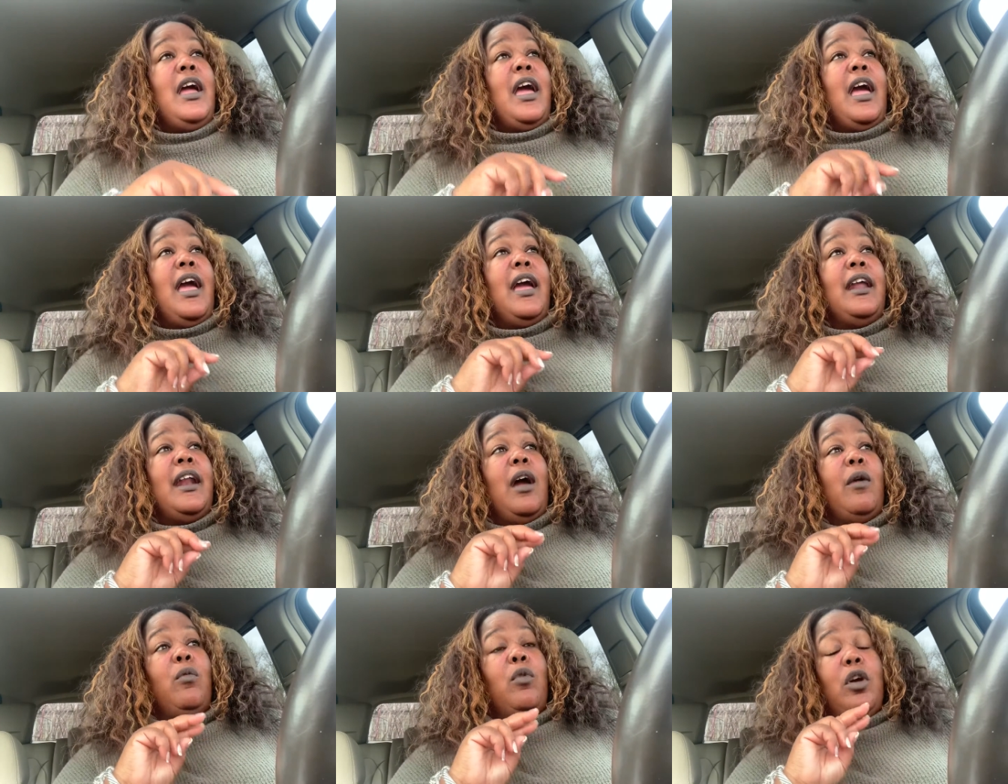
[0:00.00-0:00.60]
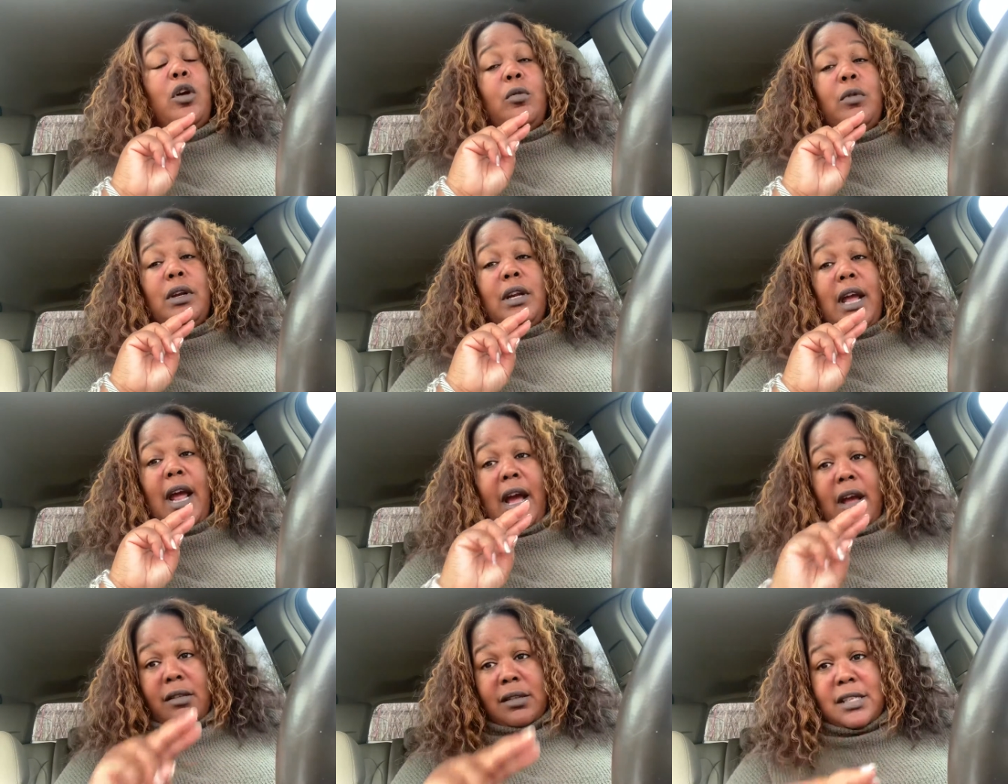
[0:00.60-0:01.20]
And I work with
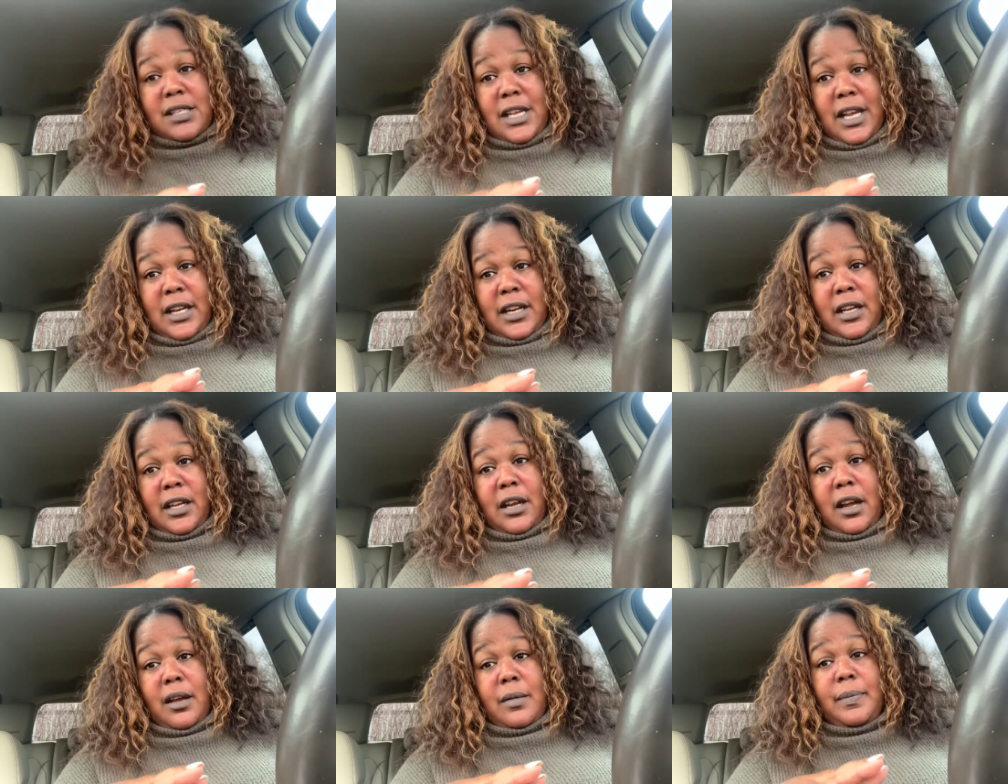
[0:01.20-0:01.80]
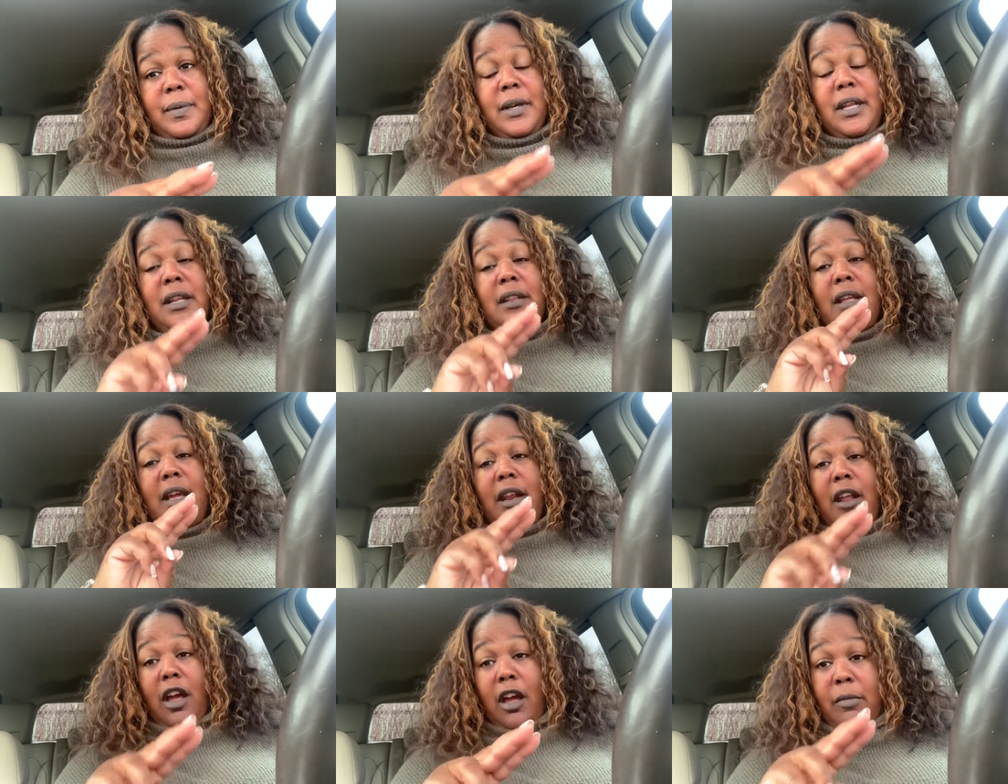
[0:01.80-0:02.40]
an outstanding company
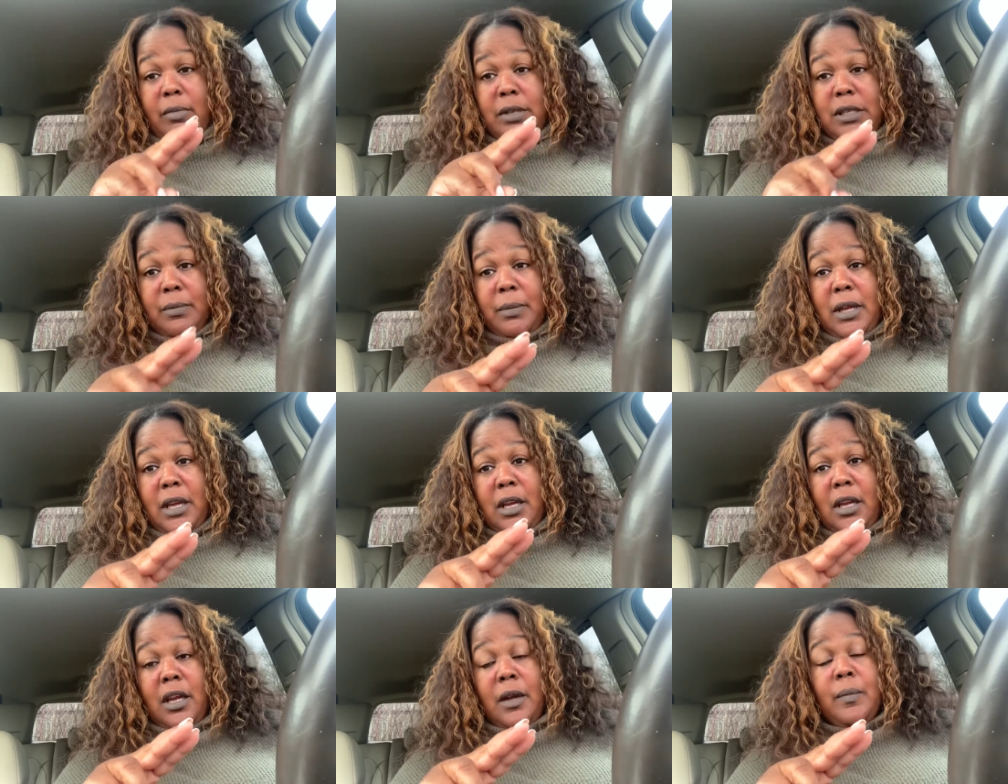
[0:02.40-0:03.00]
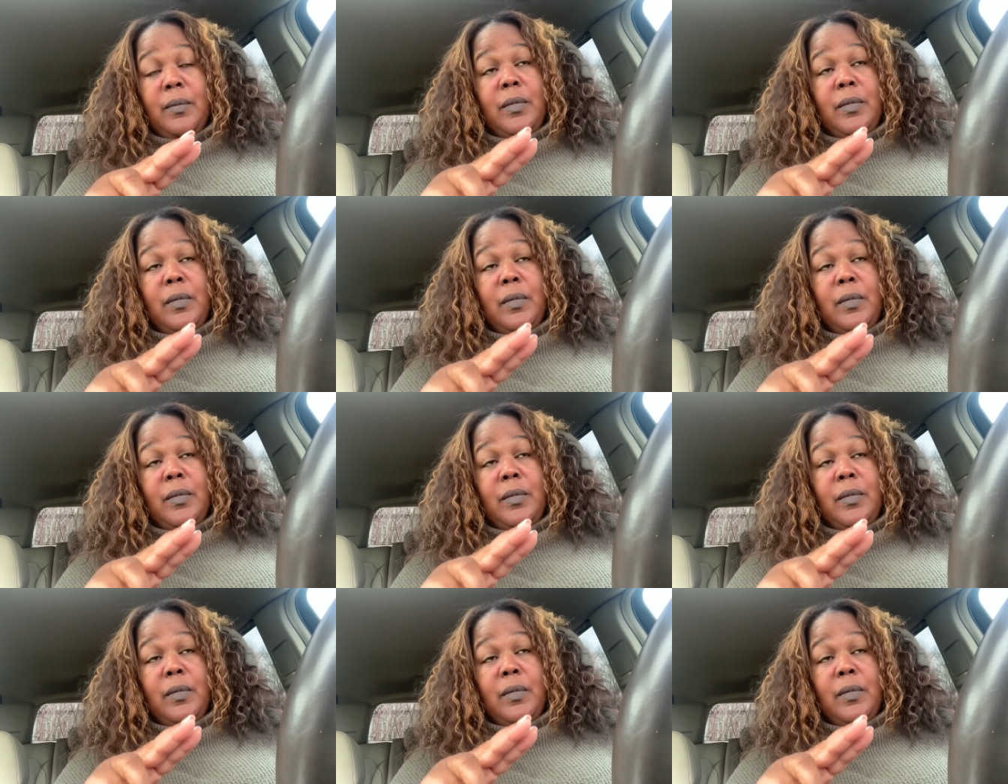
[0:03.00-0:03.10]
that helps me